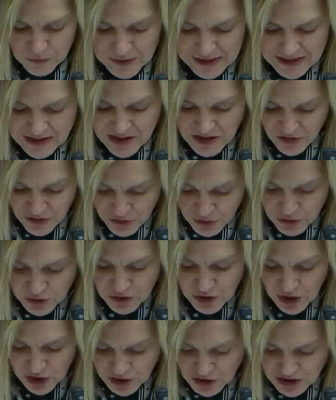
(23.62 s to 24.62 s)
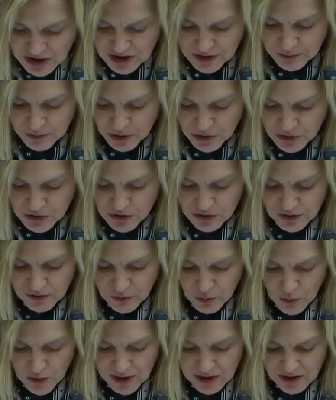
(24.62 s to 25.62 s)
is the third largest producer
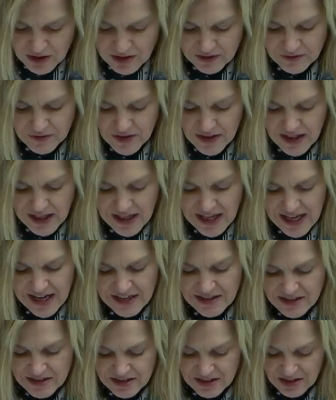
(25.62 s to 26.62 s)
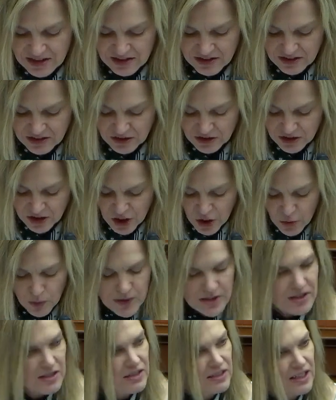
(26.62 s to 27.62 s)
of oil, has the
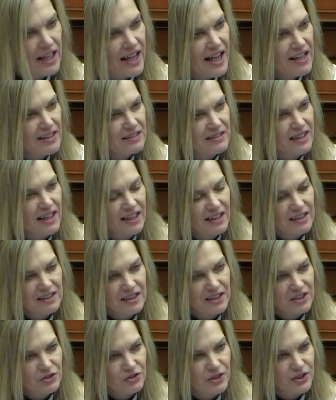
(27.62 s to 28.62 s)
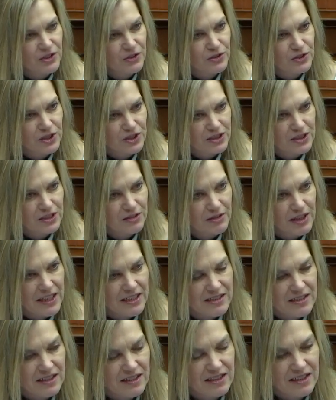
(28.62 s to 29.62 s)
lowest gas and electric utility
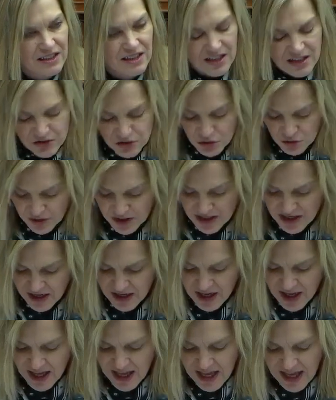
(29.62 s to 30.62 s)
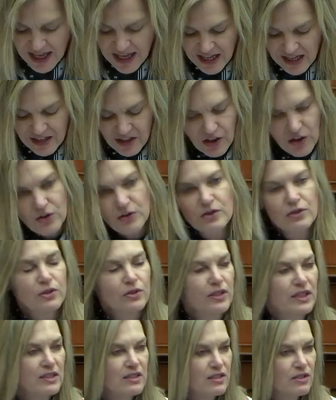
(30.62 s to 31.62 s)
rates in the country, and
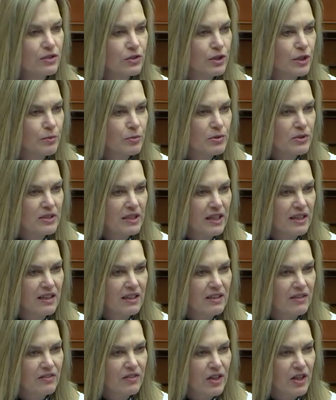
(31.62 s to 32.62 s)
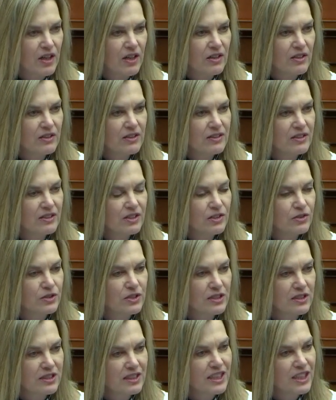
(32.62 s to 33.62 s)
also gets 30% of our
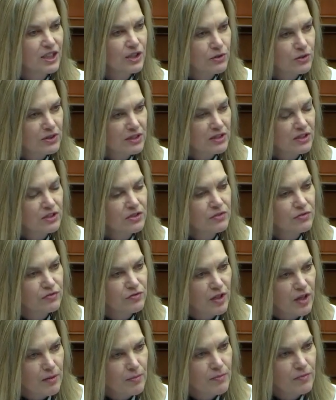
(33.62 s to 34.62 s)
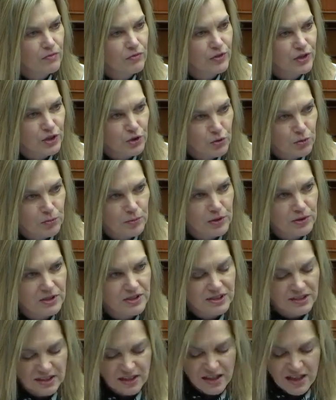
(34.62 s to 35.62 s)
utility usage from
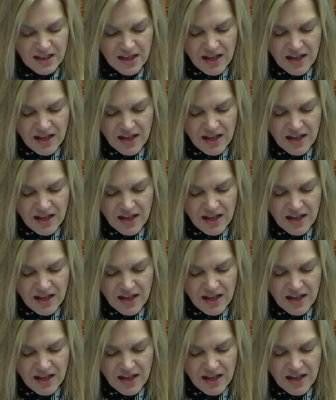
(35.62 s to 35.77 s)
renewables.